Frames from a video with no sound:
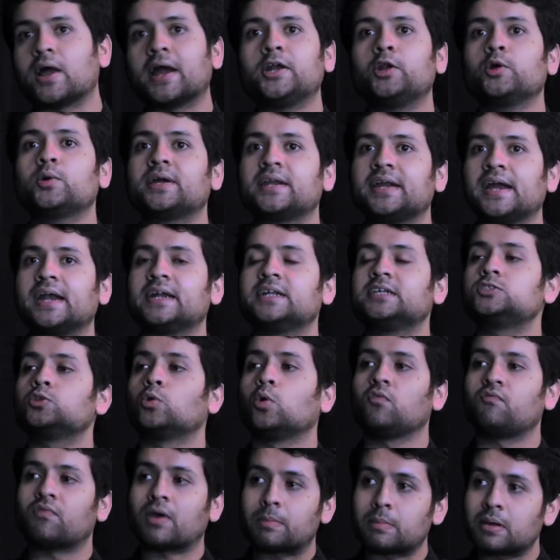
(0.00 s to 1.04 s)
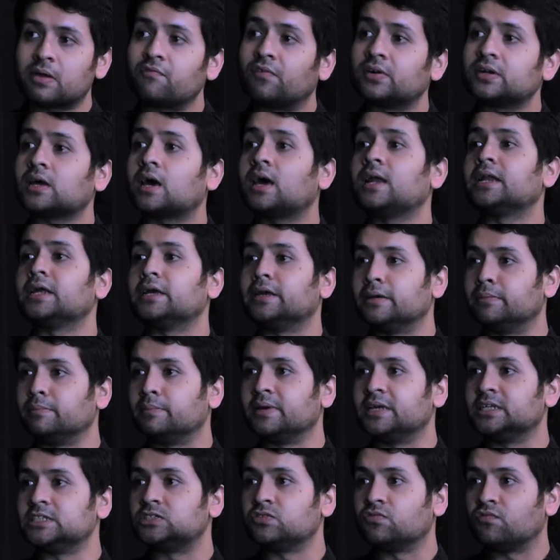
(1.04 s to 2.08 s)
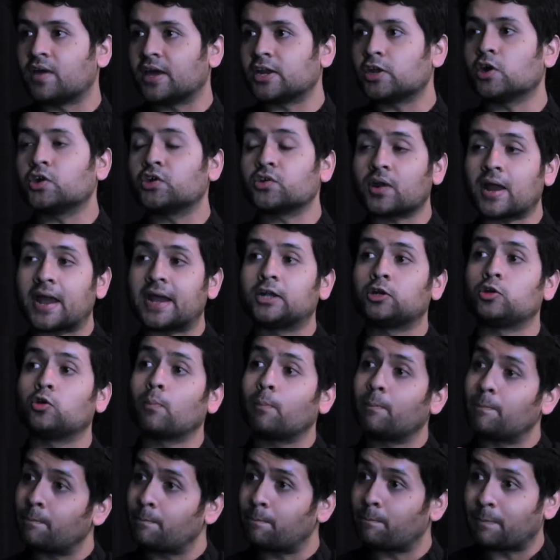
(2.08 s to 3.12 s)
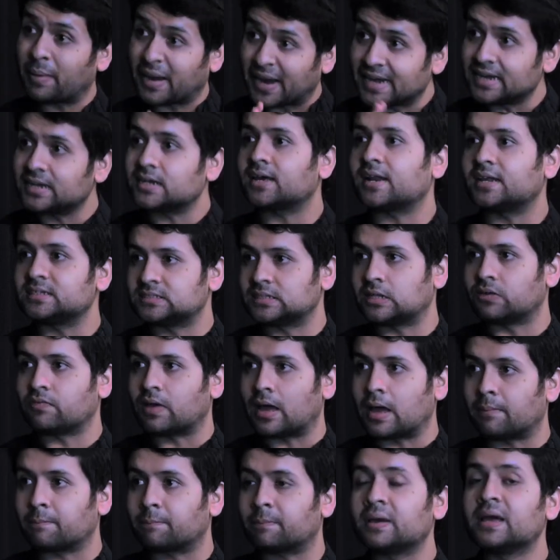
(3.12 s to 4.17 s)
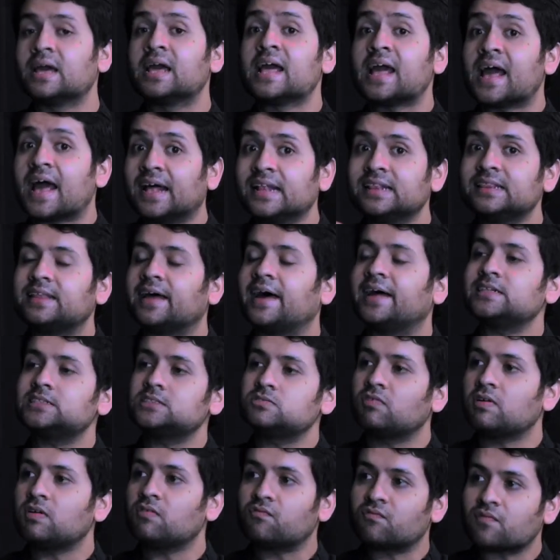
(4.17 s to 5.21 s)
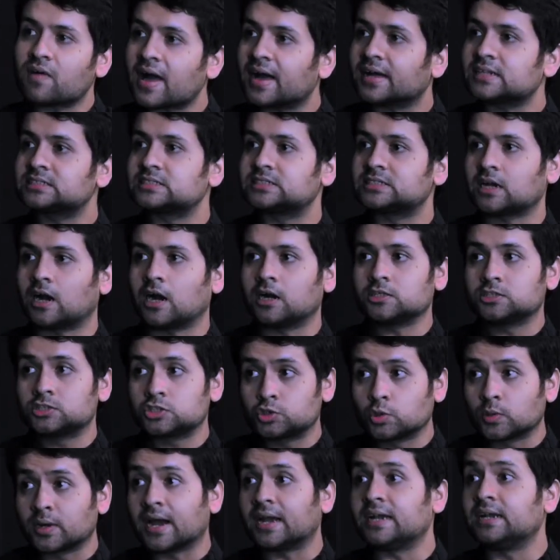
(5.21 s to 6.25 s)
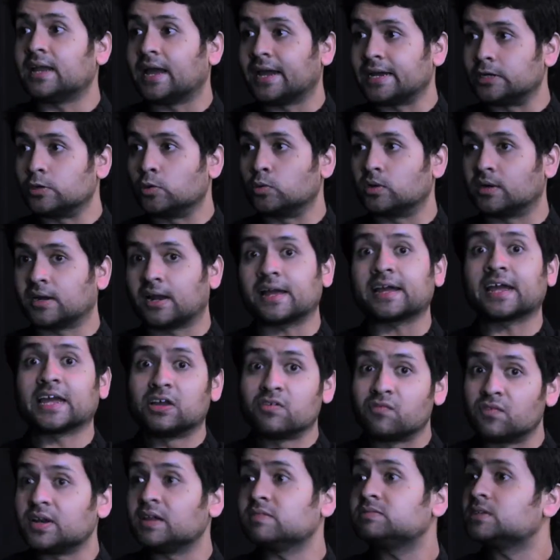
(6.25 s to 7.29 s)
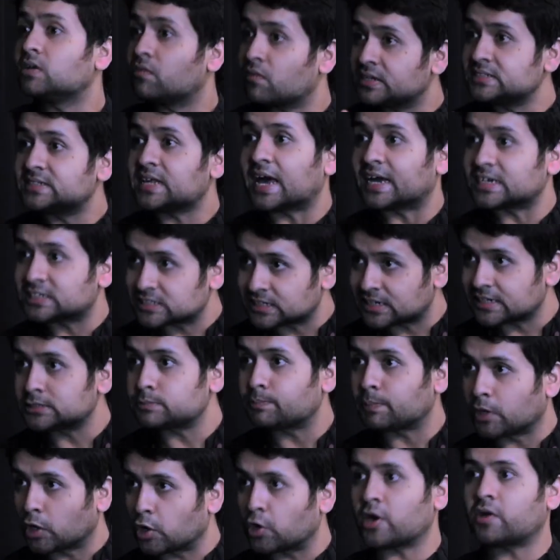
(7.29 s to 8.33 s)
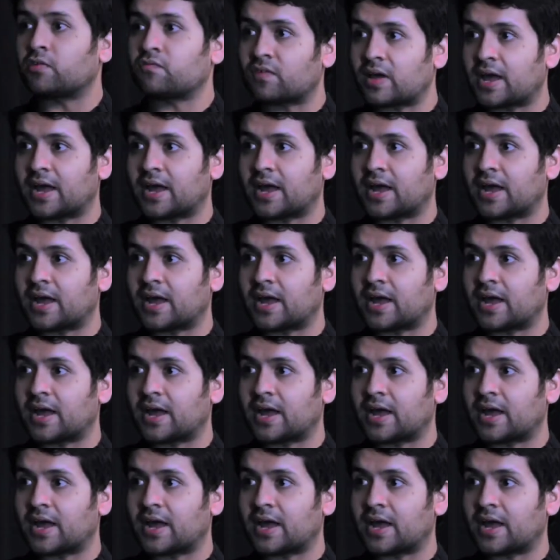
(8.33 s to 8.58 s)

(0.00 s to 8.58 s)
trying to create this whole femme fatale image where you're trying to paint her as the vamp. And that's when fact starts to get diluted. Like, even if someone is actually spewing out